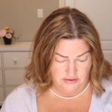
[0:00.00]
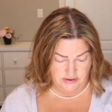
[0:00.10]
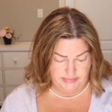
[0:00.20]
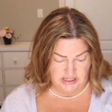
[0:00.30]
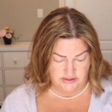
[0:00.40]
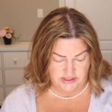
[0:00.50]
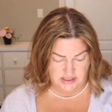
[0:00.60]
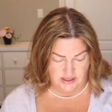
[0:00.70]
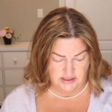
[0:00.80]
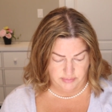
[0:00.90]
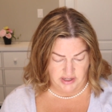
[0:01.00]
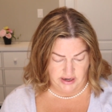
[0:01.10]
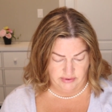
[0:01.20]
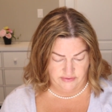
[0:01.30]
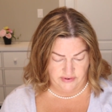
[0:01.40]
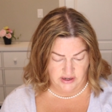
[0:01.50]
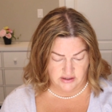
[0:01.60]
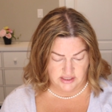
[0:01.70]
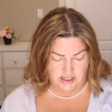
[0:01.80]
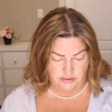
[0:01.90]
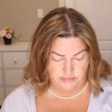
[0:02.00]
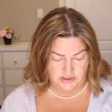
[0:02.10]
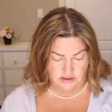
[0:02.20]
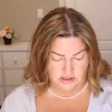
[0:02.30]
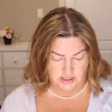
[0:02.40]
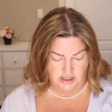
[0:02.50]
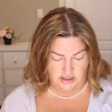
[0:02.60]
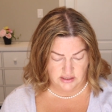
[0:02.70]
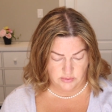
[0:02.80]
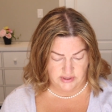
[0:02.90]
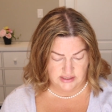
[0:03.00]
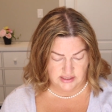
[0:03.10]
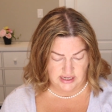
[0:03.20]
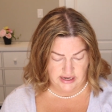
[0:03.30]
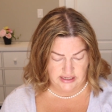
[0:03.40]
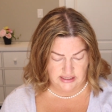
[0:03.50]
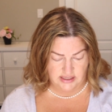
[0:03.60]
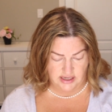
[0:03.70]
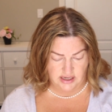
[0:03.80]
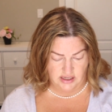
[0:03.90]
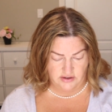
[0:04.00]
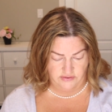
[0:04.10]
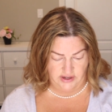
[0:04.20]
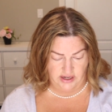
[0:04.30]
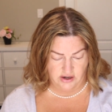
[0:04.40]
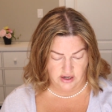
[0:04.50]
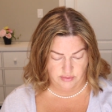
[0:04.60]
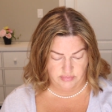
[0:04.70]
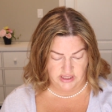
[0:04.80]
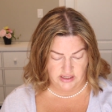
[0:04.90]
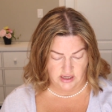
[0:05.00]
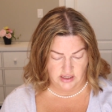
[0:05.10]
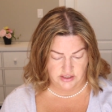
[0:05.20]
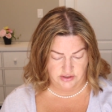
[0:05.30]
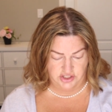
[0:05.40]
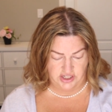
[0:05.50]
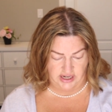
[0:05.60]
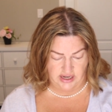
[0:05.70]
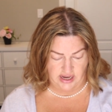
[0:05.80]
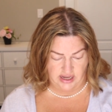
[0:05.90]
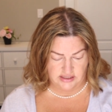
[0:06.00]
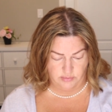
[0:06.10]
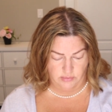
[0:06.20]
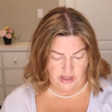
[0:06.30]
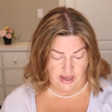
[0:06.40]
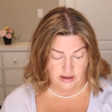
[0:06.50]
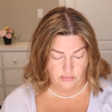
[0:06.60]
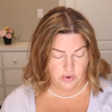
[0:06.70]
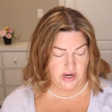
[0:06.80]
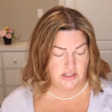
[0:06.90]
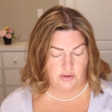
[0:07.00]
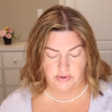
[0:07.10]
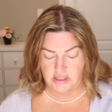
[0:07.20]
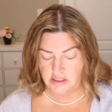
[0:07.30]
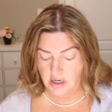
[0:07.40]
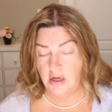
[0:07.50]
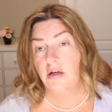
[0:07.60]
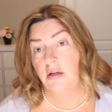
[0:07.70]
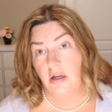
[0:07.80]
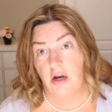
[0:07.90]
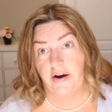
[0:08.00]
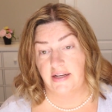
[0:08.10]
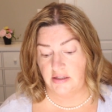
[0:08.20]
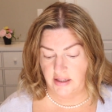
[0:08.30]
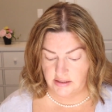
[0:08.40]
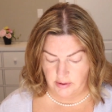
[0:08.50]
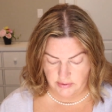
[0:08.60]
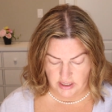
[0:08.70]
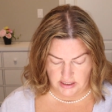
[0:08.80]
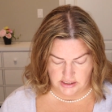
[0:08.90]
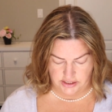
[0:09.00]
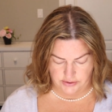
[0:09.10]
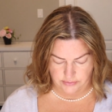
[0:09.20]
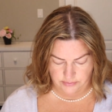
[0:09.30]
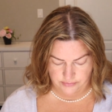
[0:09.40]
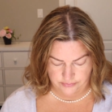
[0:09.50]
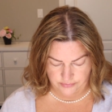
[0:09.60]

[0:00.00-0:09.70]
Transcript: For best results, apply with fingertips. Gently squeeze a tiny dot onto finger and blend onto cheek. As Add more as you wish. All right, so that's what we're gonna do.